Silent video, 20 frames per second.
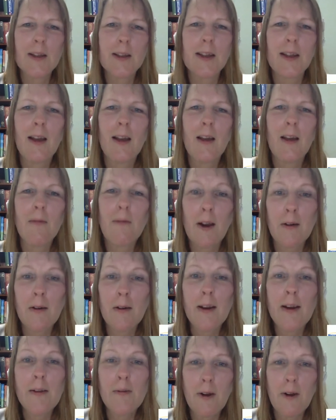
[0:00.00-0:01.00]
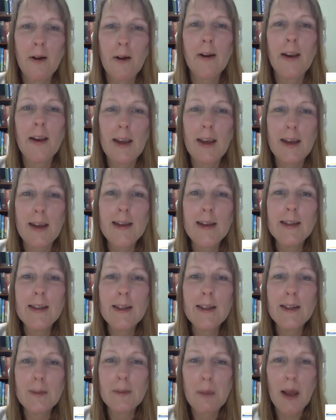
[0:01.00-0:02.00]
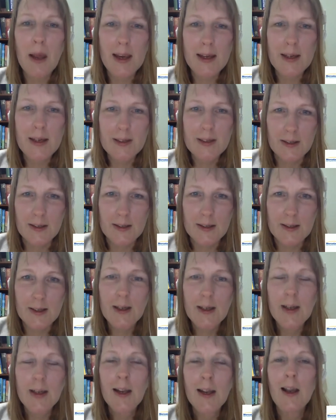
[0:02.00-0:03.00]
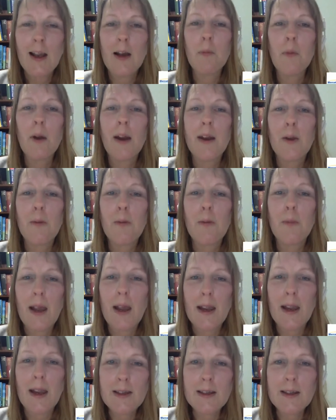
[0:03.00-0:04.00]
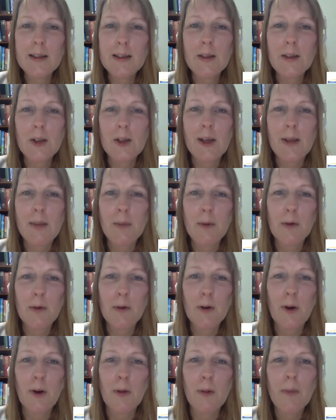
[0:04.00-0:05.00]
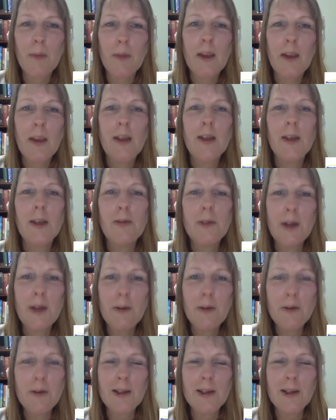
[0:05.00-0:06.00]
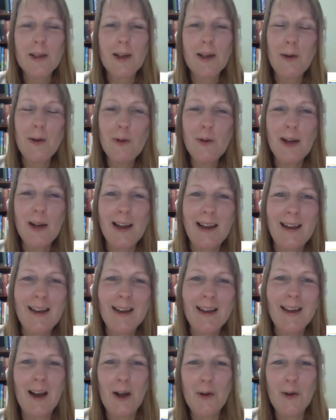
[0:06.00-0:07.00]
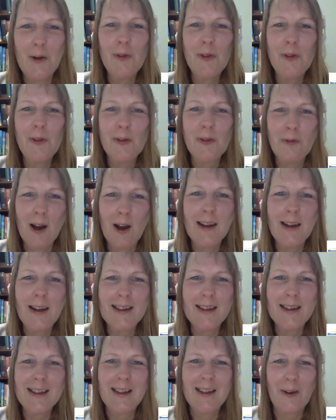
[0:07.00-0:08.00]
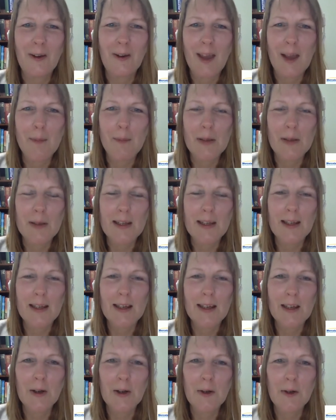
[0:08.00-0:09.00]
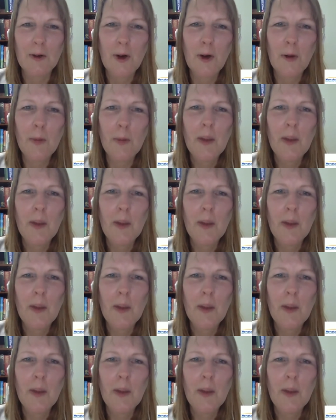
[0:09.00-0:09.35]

they are very, very easy to patent. And when you patent a GM crop, you don't only own the rights on that particular crop,